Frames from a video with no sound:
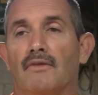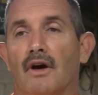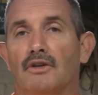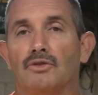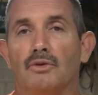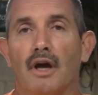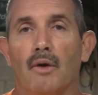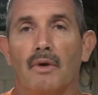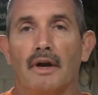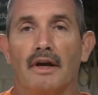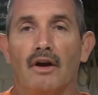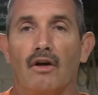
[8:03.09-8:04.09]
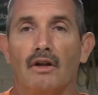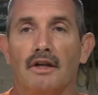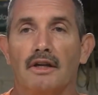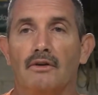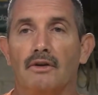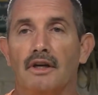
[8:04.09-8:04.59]
also got what I call a
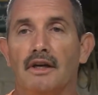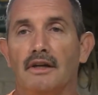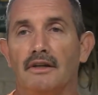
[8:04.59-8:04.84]
kill kit,